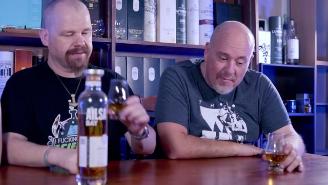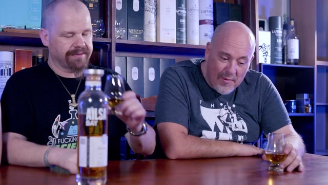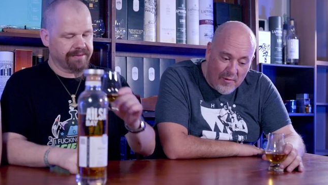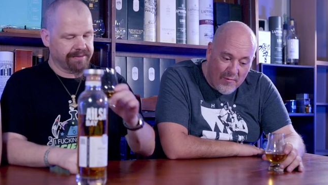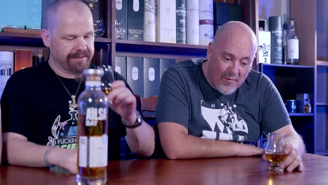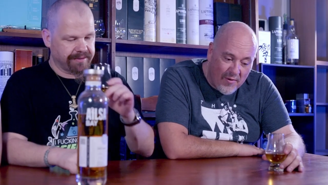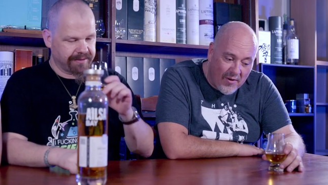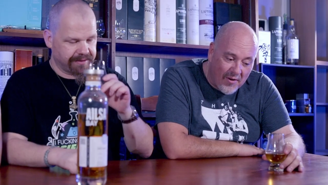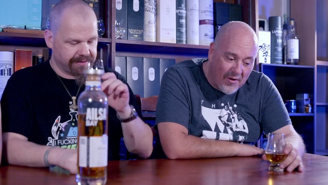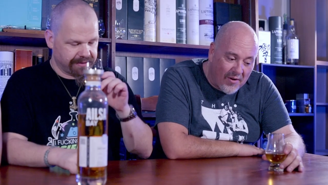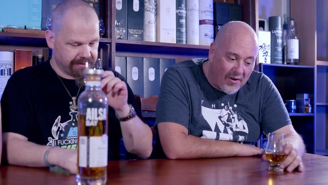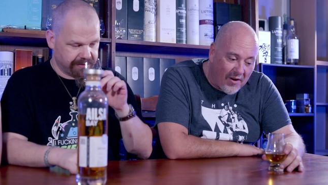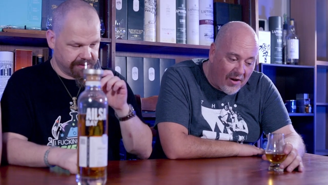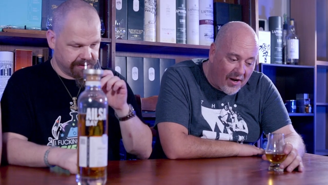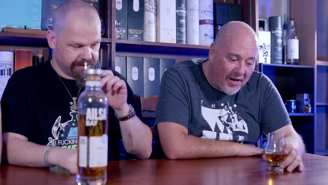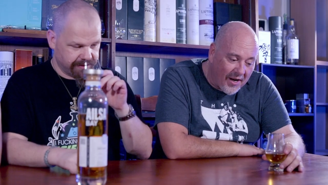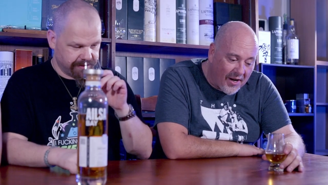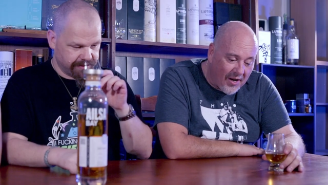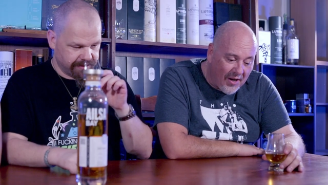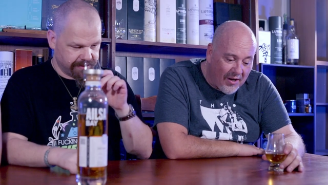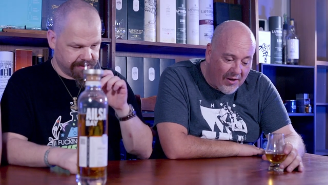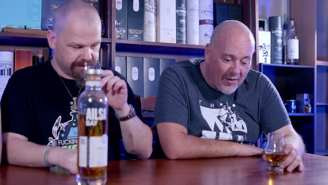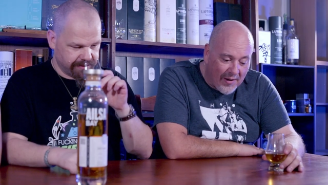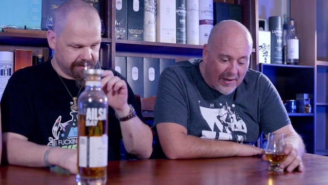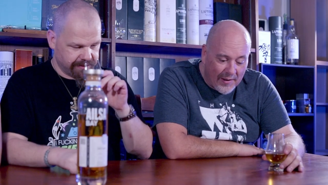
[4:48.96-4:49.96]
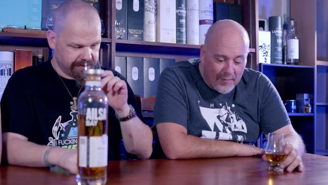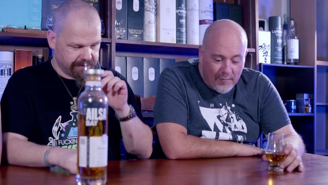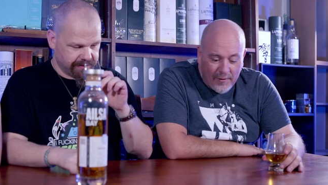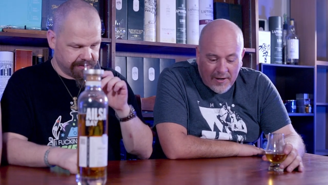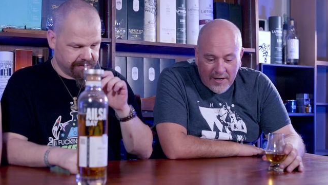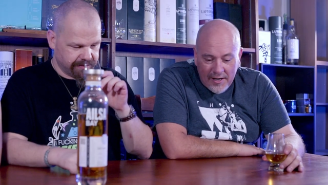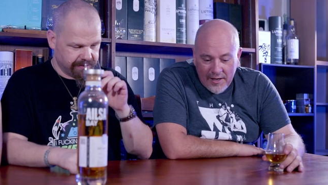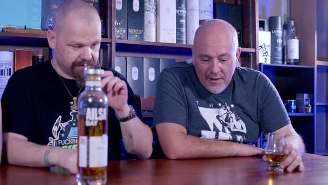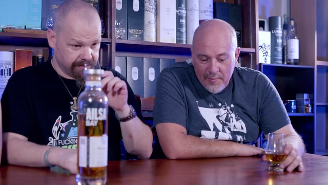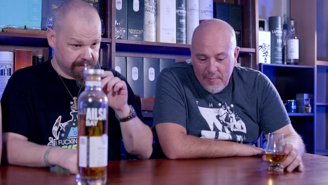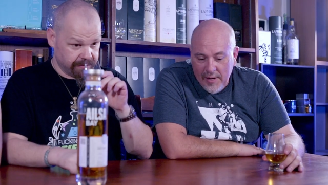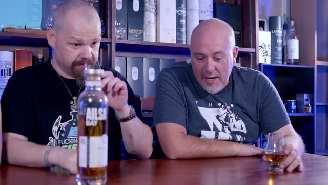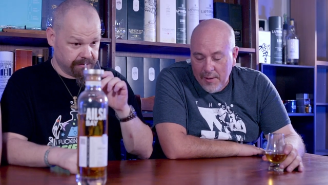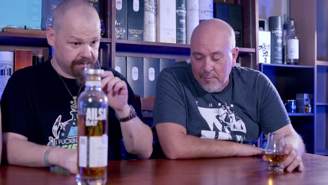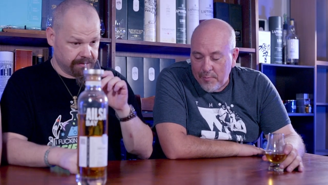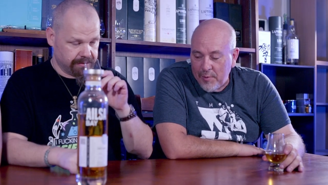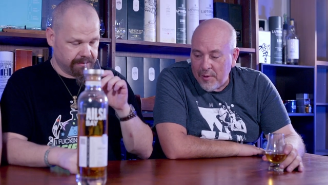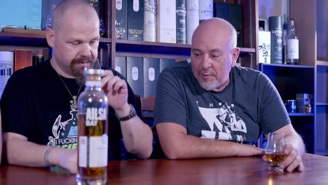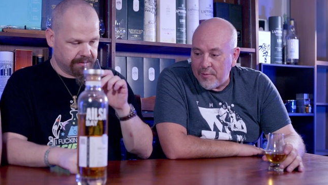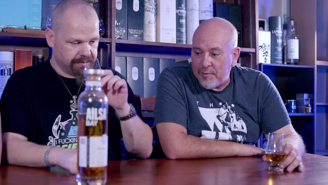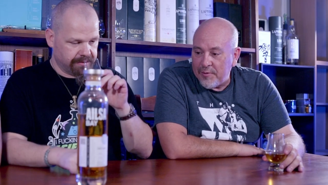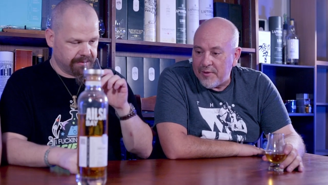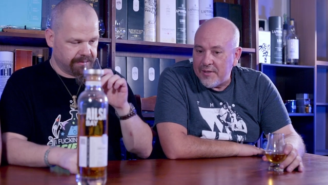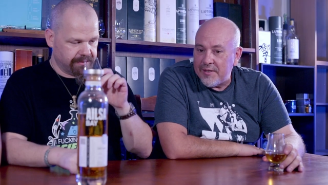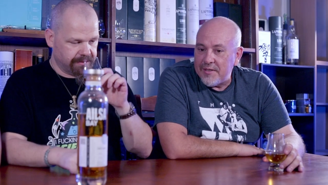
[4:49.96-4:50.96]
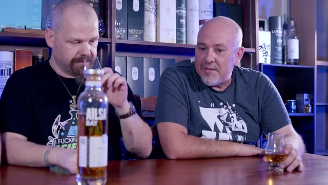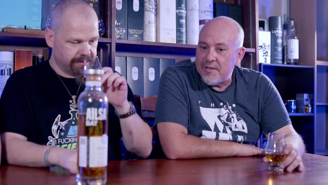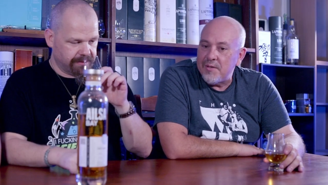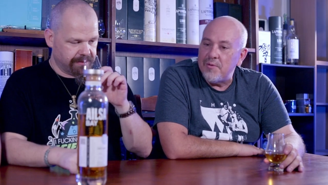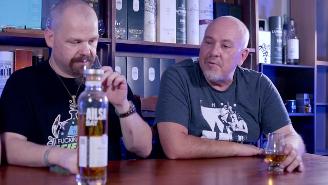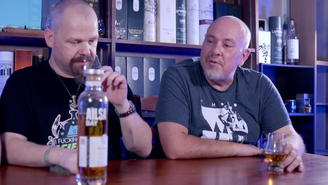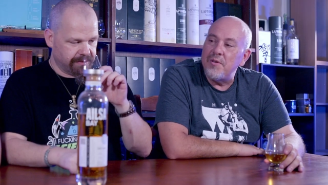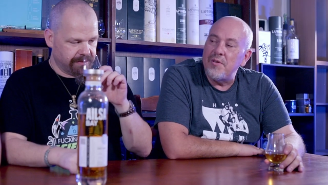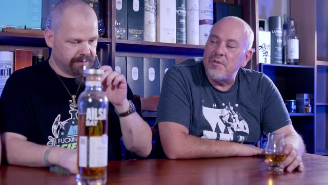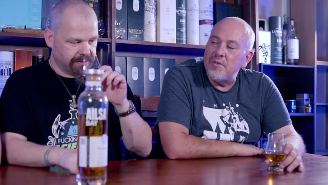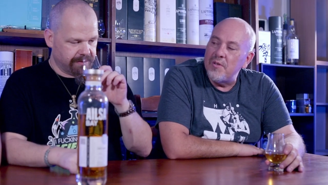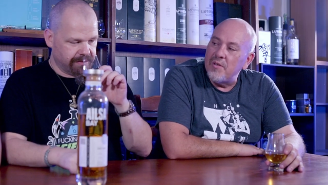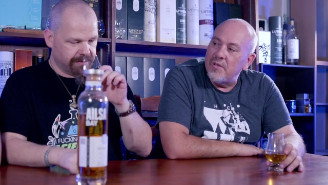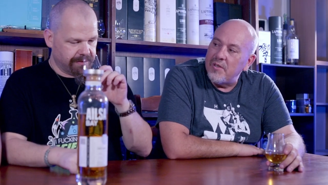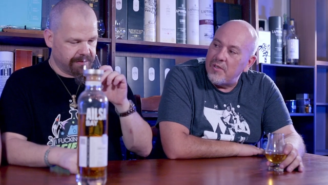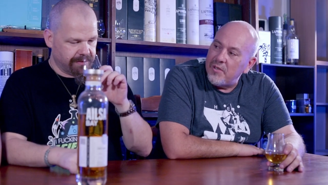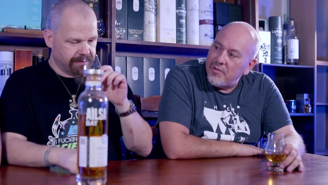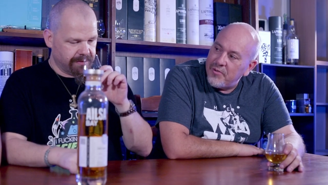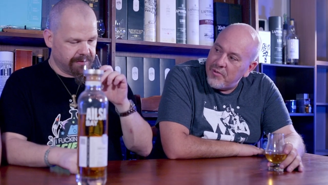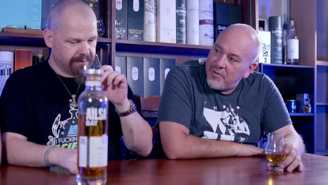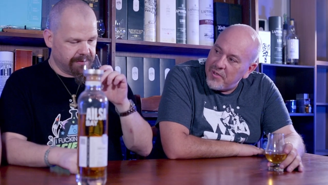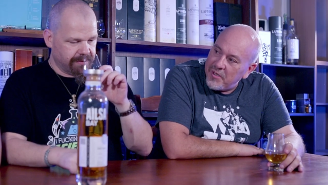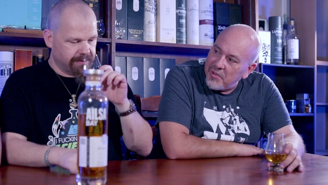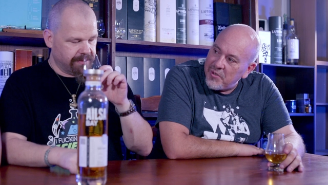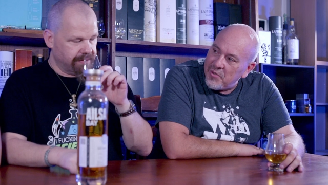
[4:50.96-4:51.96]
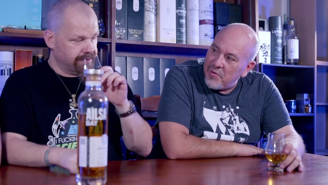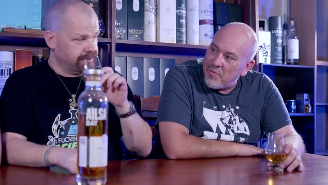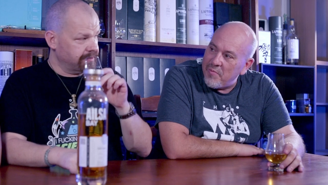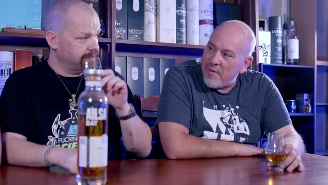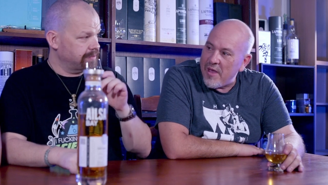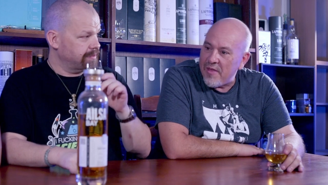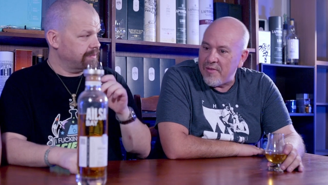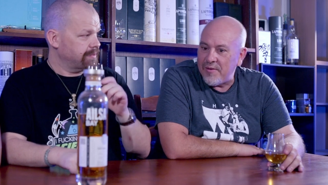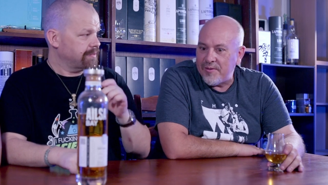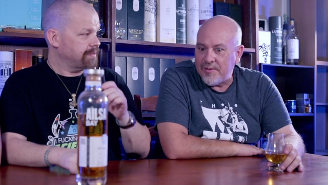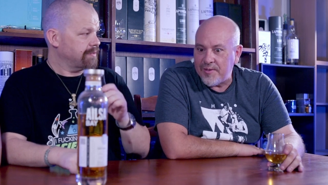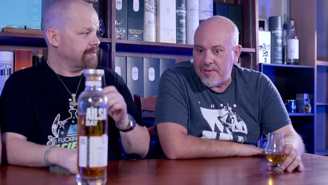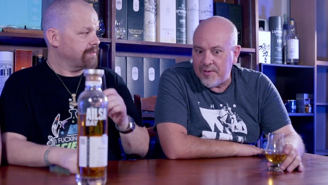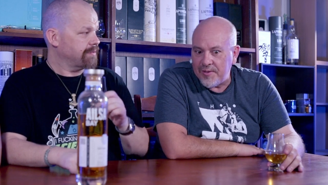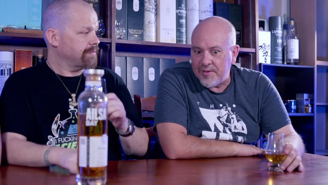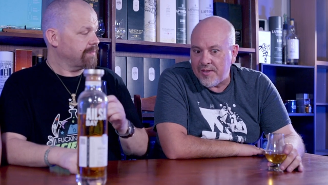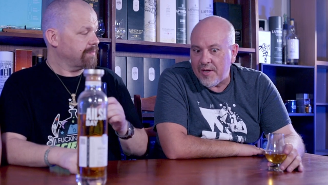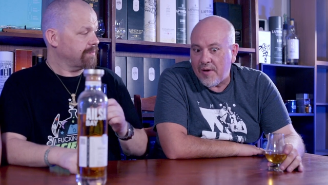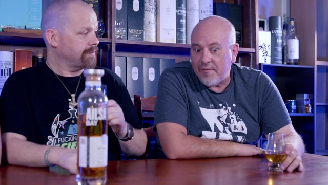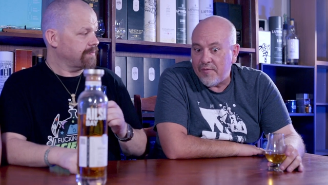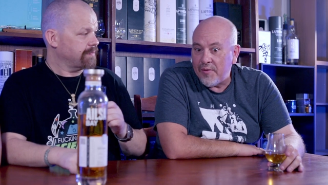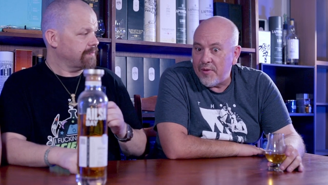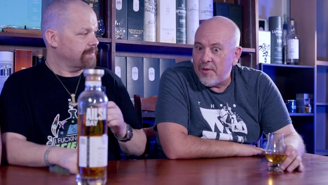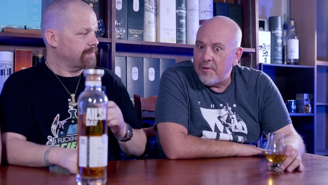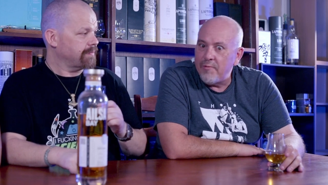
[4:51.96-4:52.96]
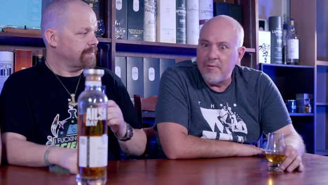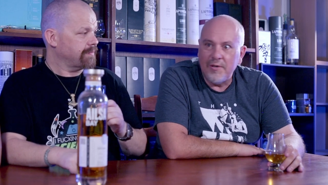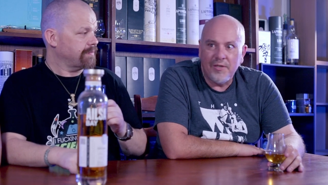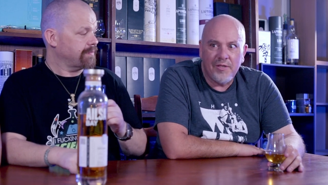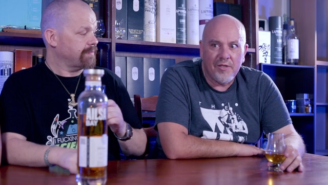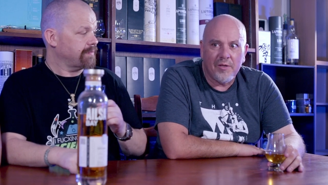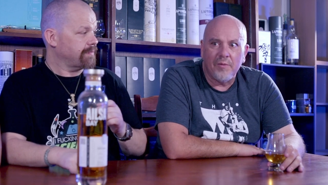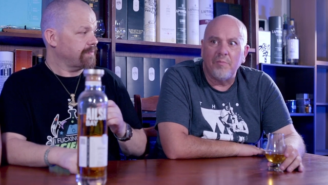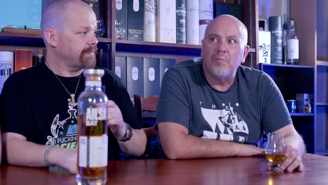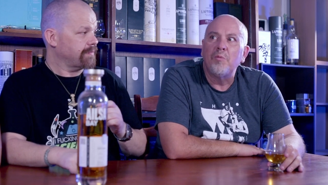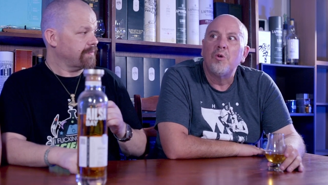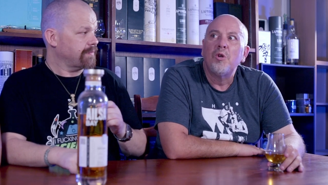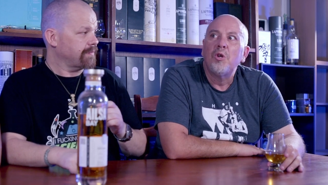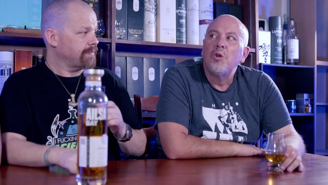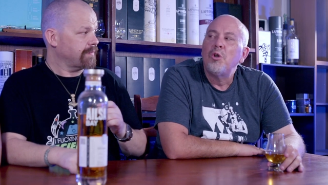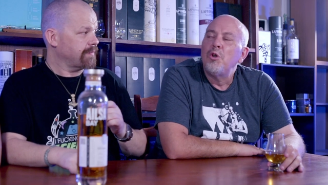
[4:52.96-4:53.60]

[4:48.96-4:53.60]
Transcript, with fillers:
Speaker 1: me wrong. Like I like reading about people that still use a lot of traditional methods and stuff, and there is some